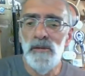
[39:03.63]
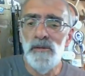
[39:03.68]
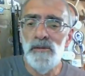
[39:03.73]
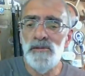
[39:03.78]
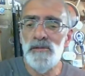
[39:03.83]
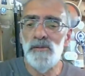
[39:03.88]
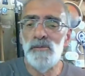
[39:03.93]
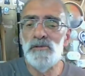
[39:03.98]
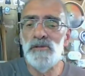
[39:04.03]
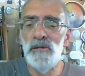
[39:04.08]

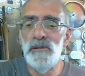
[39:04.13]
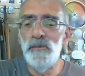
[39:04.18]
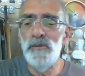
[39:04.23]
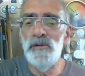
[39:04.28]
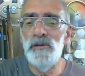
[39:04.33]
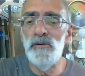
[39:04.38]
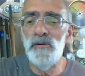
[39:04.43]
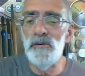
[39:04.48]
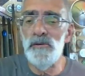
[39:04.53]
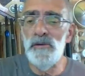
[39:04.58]
So has
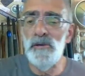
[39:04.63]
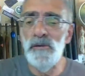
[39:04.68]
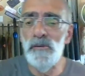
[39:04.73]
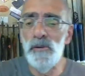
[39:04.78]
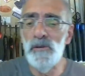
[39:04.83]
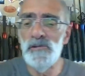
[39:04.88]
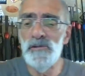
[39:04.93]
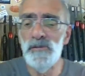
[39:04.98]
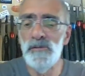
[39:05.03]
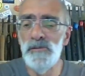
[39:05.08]
anybody got any
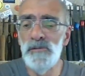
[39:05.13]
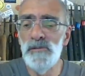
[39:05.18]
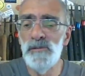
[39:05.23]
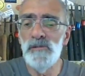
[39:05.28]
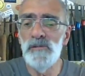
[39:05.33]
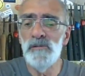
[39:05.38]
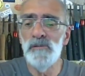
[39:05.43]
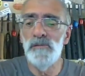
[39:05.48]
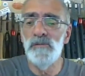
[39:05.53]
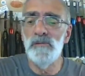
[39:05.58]
questions
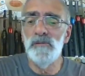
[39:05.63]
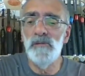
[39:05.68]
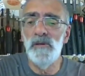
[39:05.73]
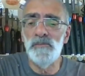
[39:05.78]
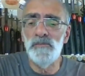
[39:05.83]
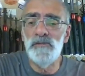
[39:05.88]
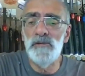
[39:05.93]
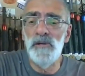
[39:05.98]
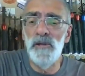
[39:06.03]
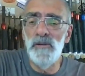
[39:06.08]

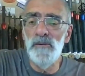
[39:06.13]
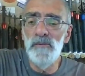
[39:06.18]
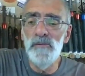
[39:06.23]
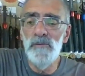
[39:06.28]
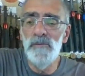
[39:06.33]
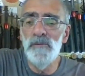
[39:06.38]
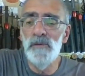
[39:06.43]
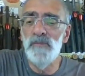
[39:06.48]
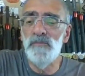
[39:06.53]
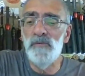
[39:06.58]
up to now?
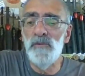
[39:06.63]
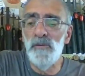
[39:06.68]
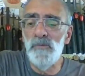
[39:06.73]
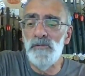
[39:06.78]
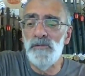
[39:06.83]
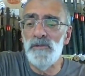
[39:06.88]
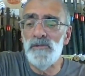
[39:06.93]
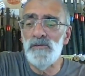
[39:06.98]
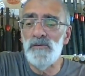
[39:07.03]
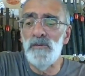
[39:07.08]
If not,
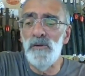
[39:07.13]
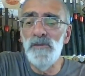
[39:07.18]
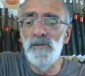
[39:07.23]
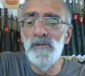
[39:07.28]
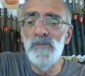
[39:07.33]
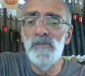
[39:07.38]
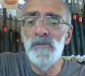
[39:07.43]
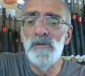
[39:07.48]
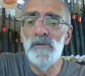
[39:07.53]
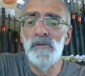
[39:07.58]
that's great.
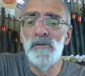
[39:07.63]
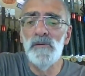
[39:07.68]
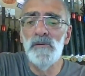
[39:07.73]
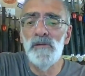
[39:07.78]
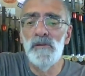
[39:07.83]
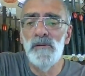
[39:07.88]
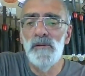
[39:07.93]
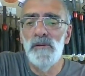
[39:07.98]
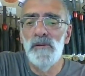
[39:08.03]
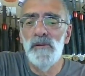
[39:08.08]

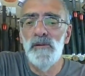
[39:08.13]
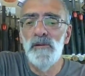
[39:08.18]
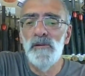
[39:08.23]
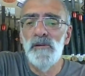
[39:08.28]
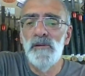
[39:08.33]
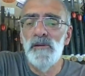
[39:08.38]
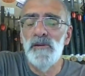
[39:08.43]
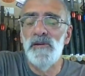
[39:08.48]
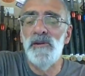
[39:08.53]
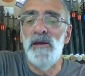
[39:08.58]

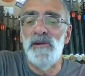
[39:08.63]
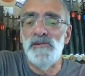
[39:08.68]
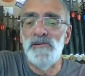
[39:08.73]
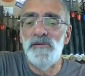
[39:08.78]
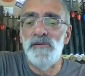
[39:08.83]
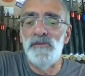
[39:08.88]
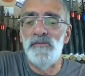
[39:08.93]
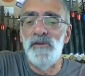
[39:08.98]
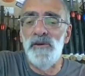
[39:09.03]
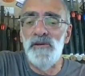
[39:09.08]
Nets
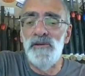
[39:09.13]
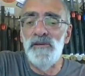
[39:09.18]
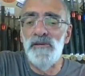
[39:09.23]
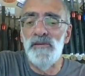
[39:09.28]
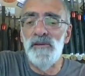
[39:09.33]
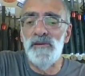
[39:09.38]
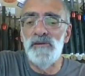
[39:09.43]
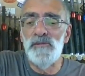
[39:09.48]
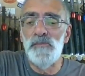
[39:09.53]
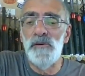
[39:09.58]
at the ready.
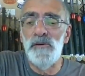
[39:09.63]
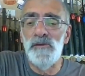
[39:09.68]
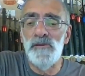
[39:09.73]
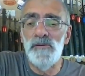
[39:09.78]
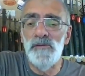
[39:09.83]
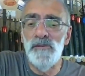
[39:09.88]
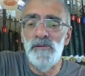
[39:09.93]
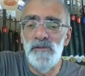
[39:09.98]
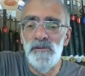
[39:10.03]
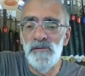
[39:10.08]
Thanks,
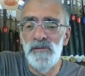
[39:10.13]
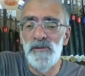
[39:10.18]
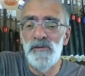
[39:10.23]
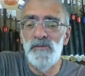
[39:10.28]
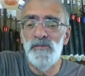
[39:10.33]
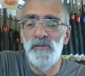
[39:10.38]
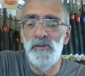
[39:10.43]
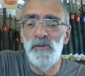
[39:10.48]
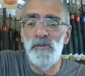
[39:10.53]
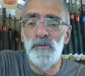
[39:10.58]
Mark. Thanks
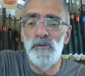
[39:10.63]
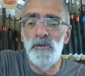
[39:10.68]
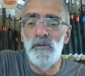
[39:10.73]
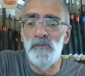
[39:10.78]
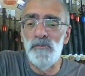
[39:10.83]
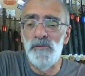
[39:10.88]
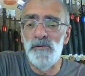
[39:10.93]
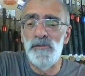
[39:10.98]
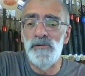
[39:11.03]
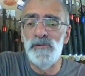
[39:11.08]
for your
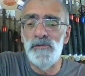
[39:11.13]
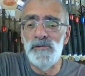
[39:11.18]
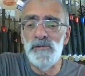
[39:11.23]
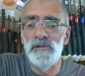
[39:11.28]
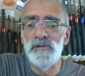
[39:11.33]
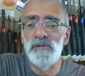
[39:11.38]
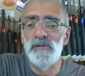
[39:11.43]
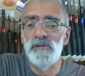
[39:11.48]
confidence.